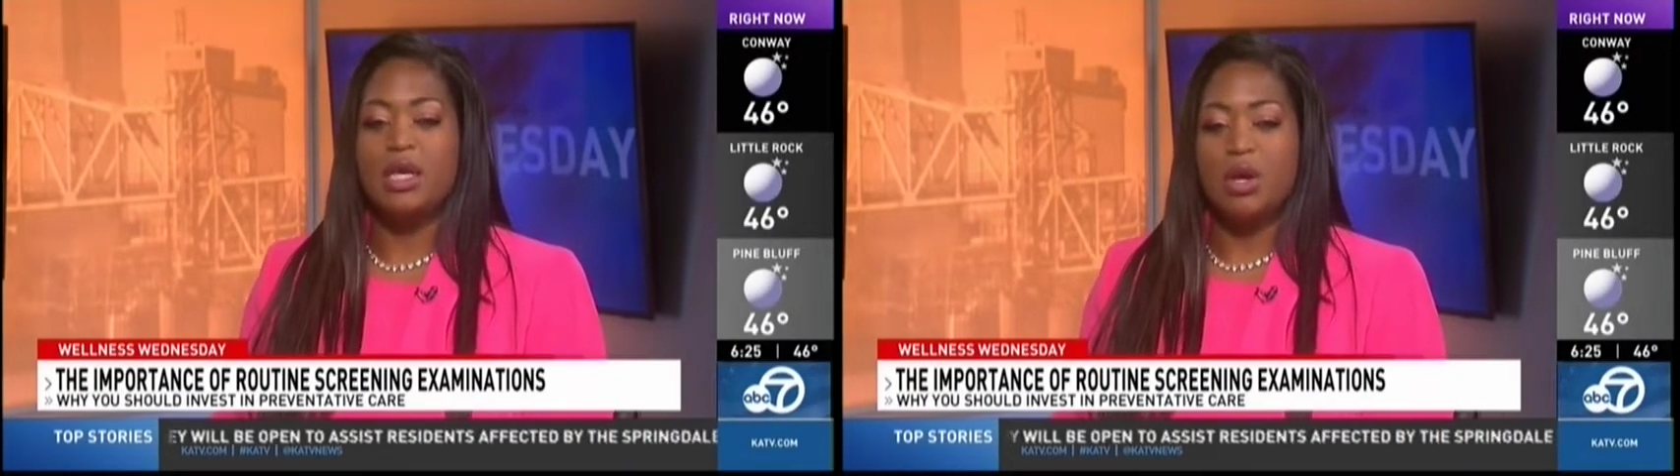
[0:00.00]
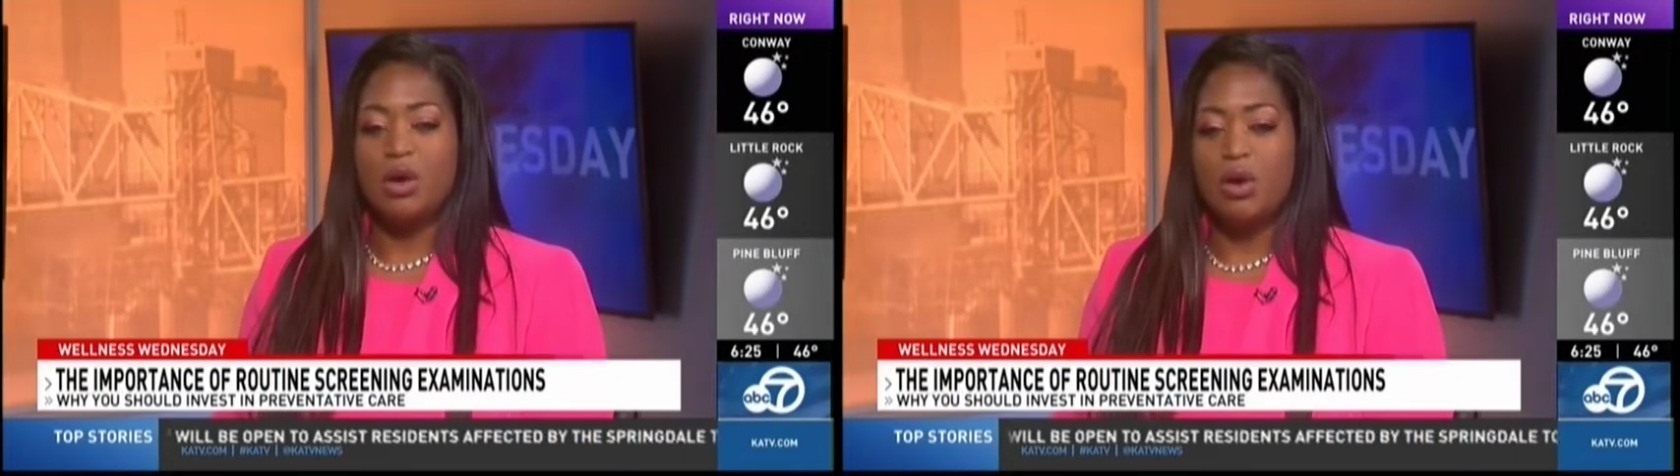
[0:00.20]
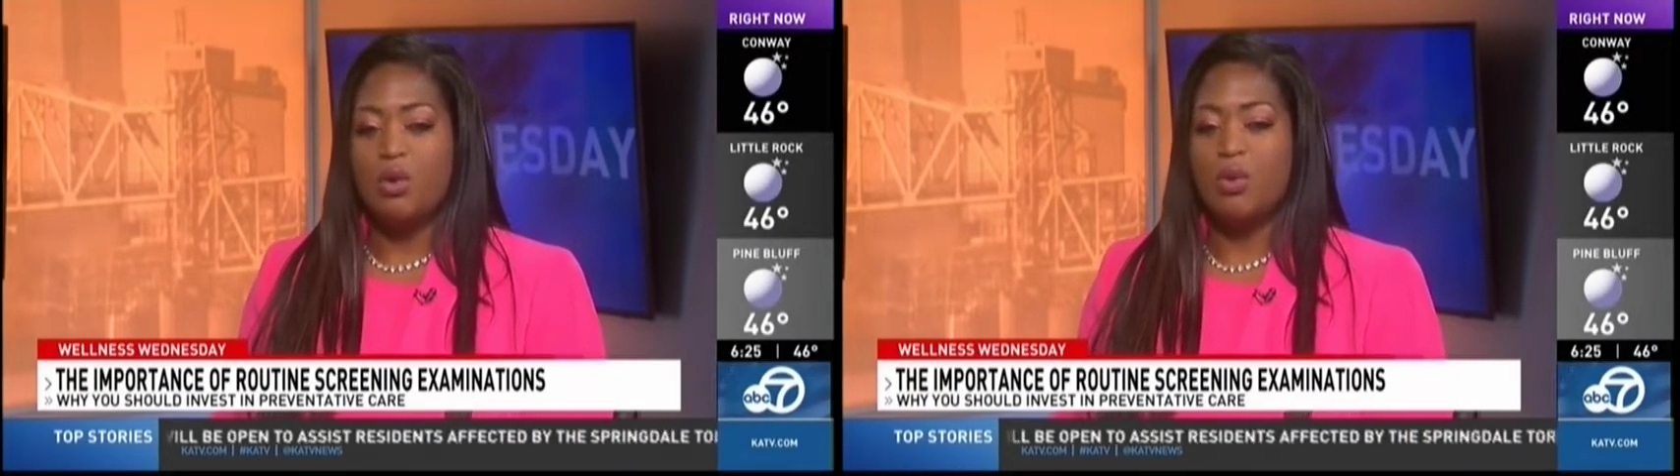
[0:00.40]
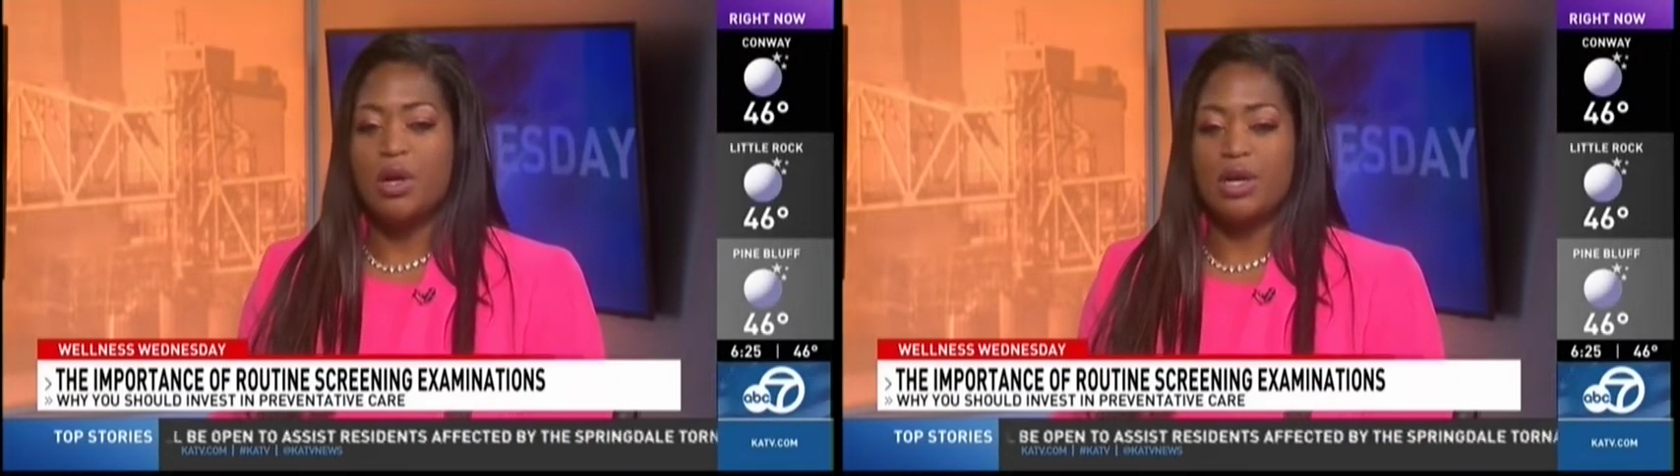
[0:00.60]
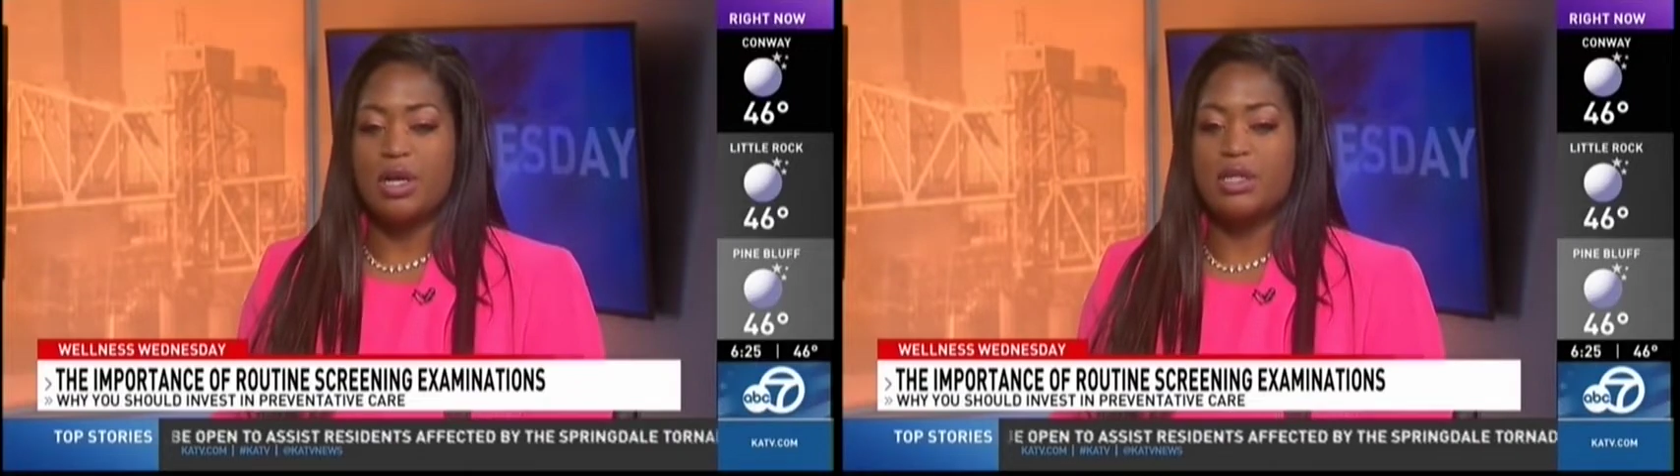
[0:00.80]
your
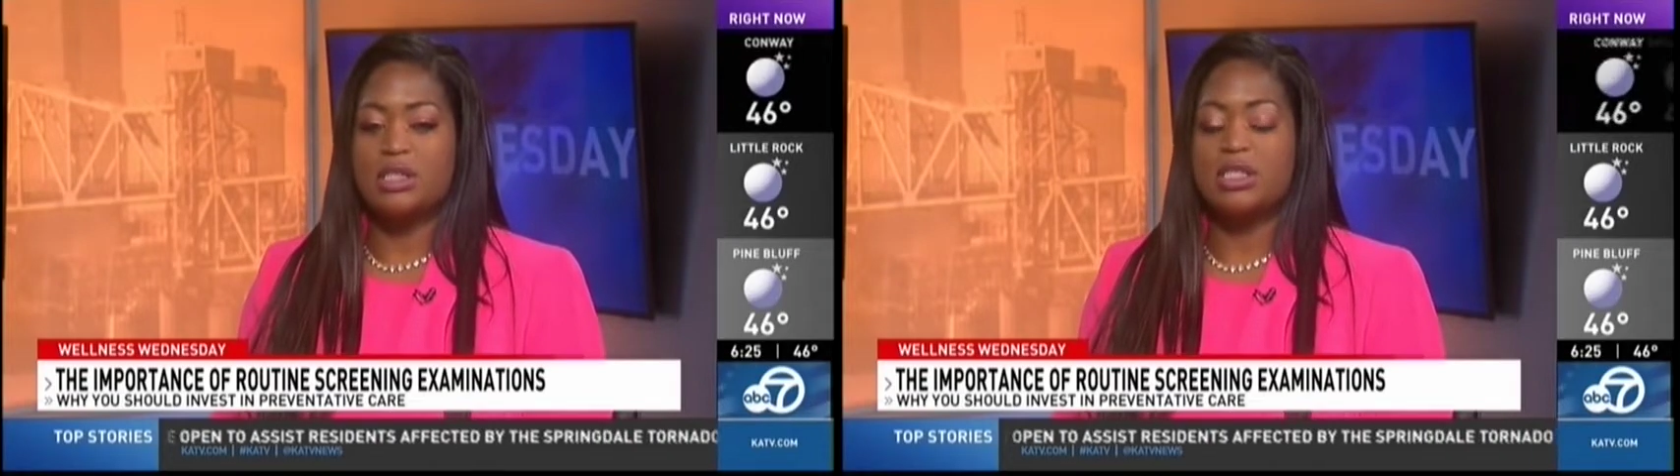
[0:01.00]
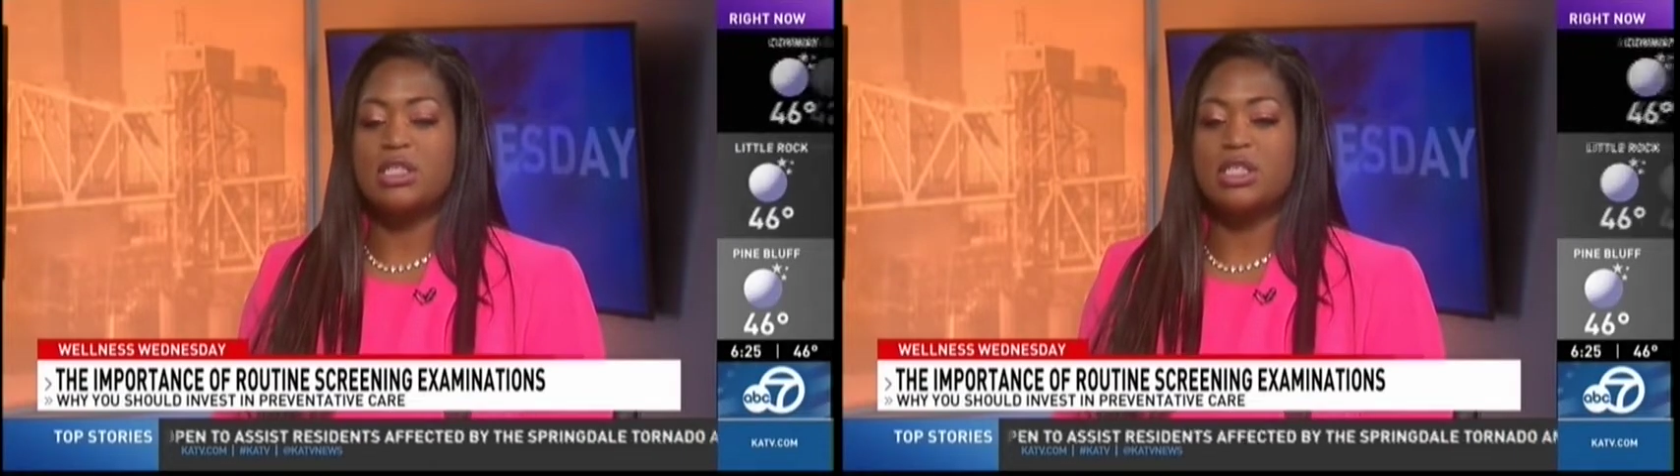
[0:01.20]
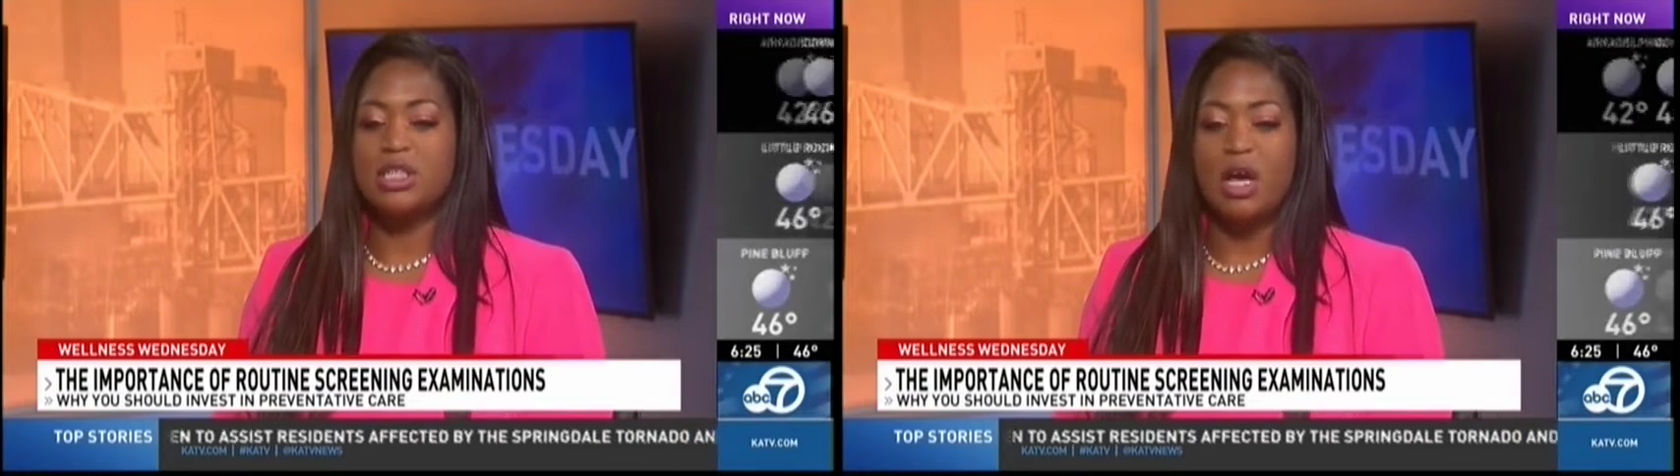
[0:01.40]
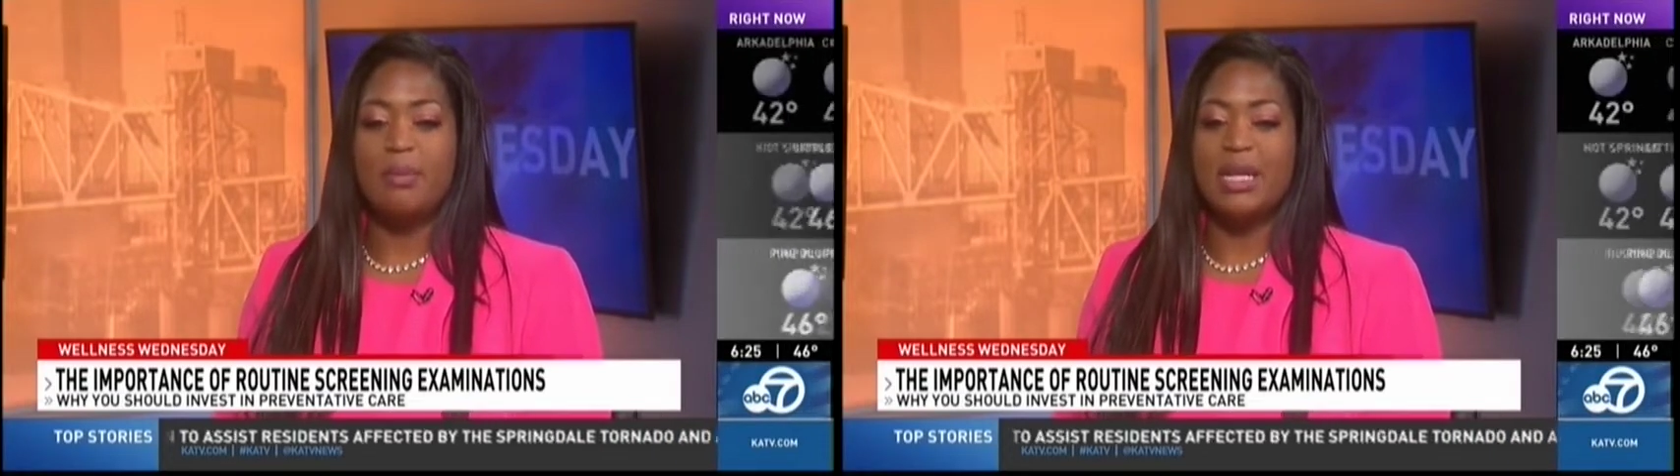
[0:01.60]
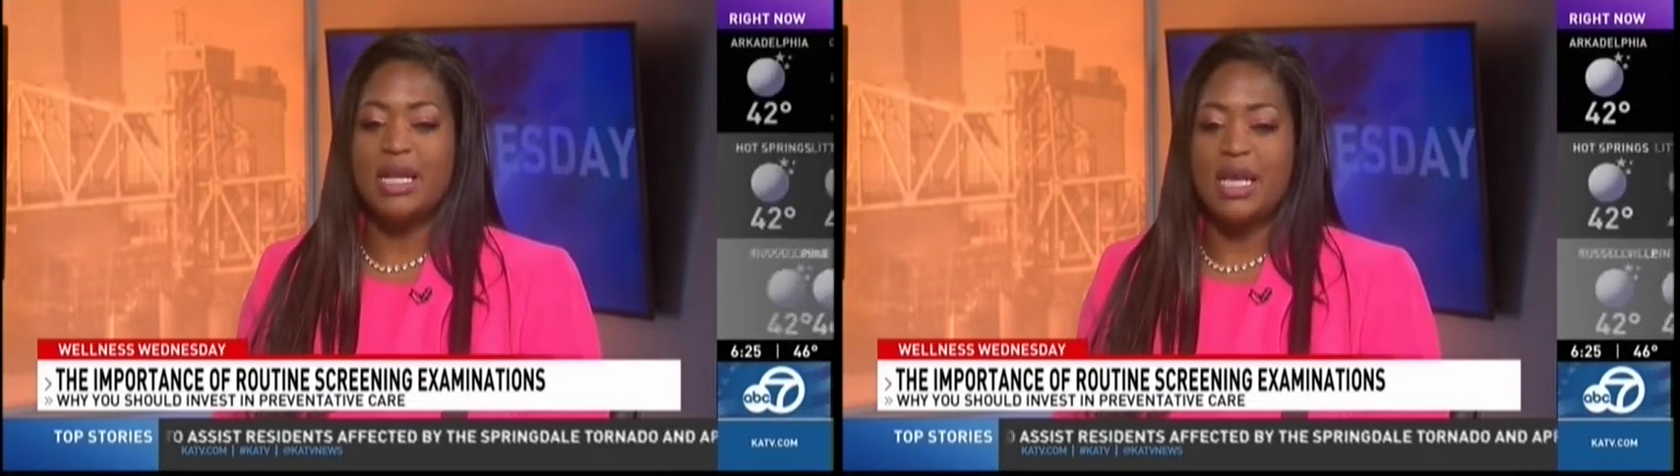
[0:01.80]
coworkers to just
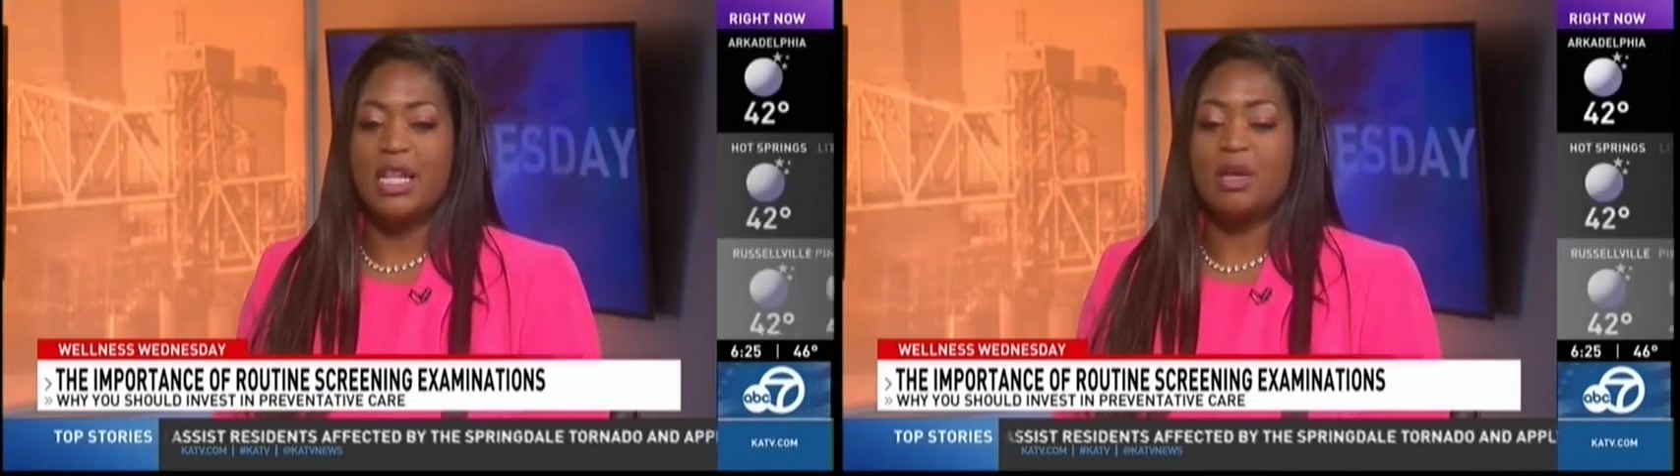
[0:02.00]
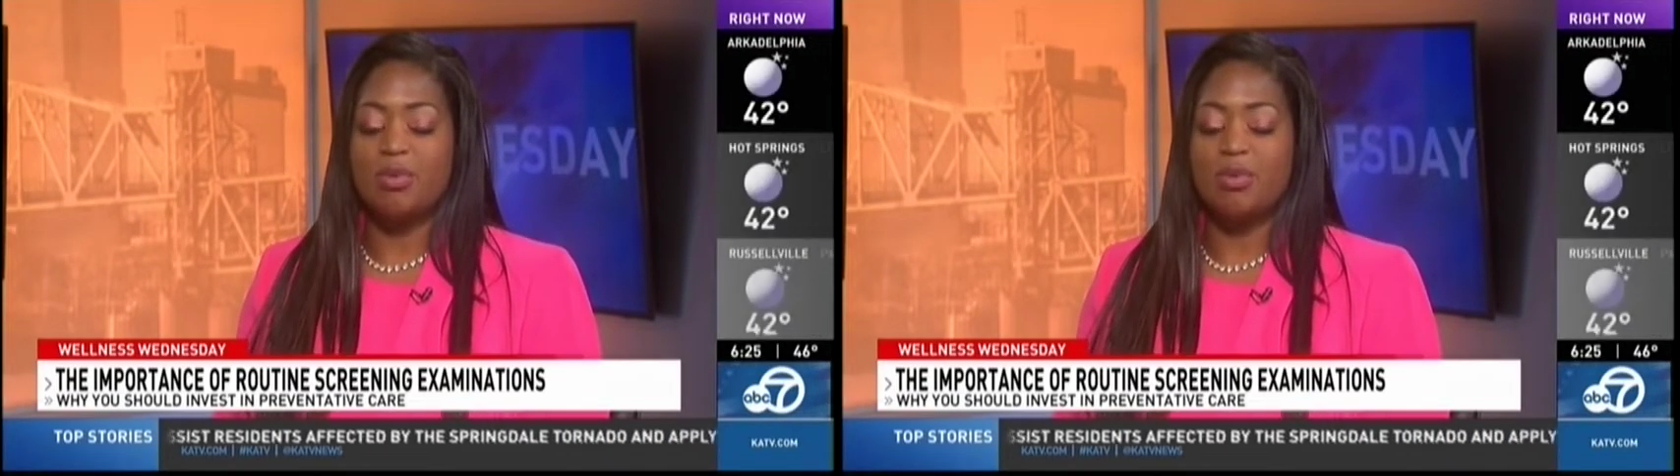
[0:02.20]
come in and get